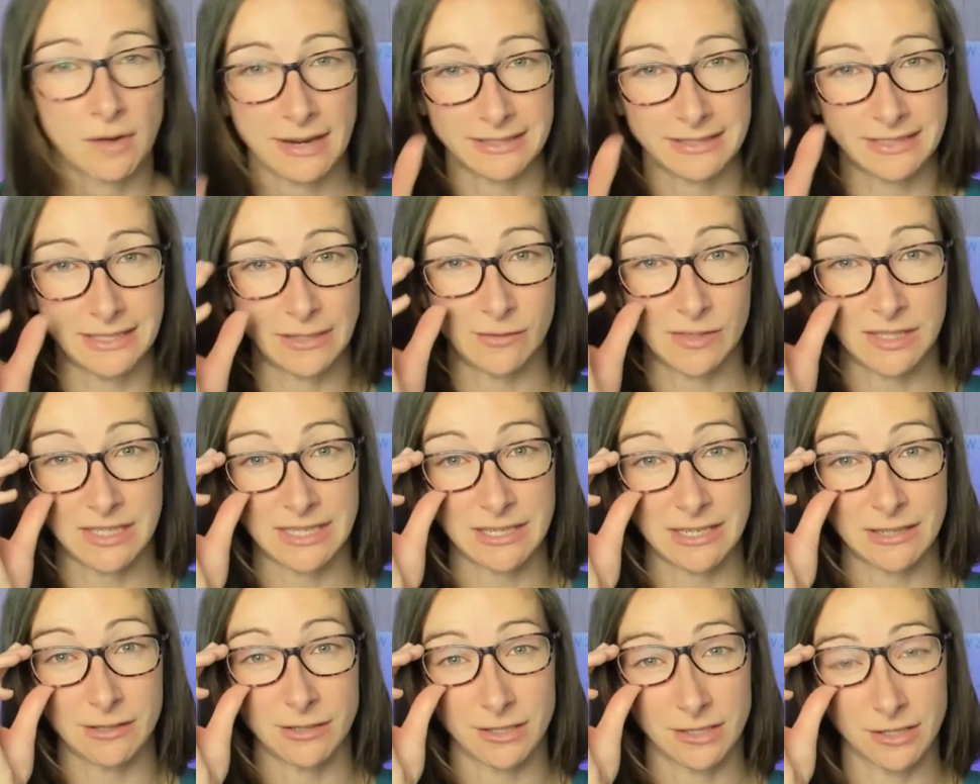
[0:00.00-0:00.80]

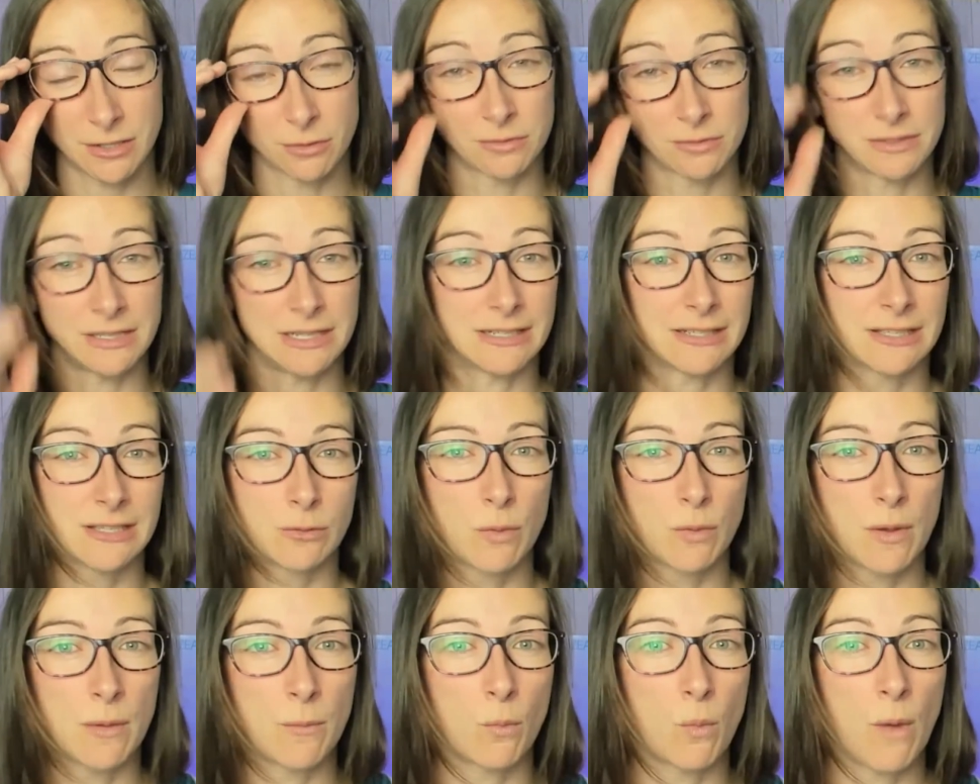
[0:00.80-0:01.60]
activities, you'll need
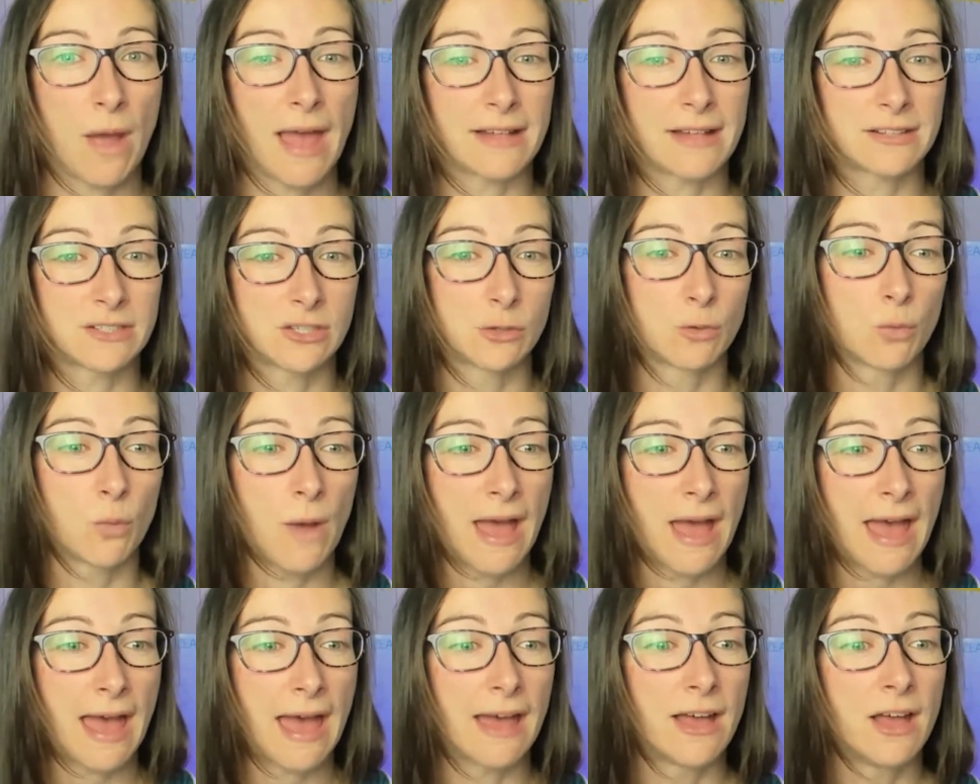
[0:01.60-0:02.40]
swimwear to
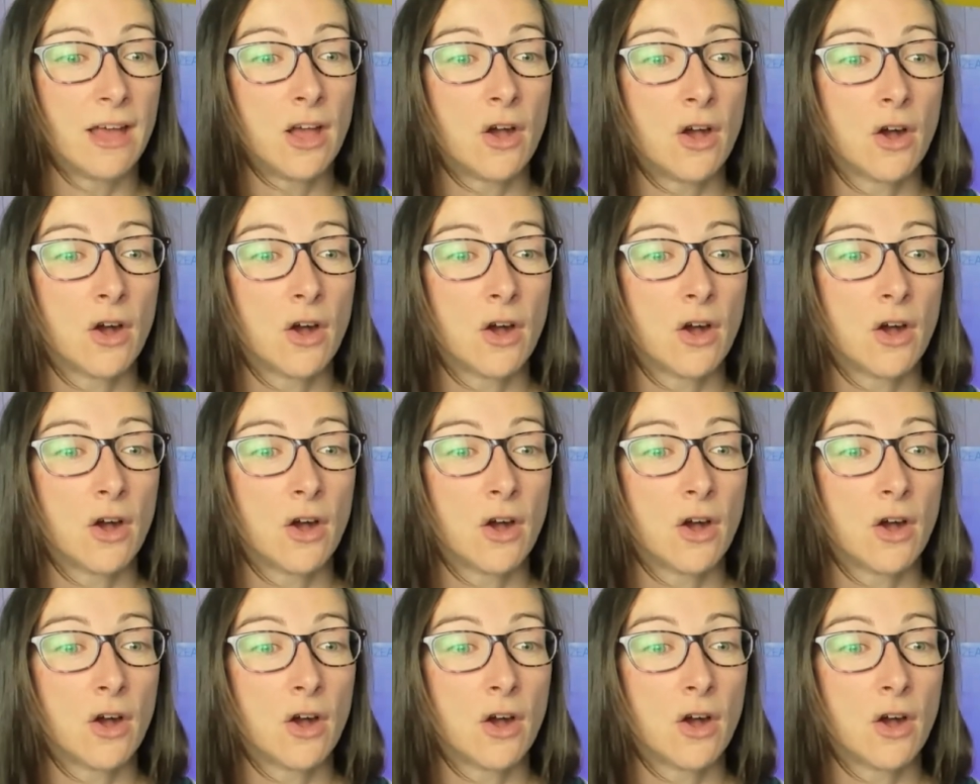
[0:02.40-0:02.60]
wear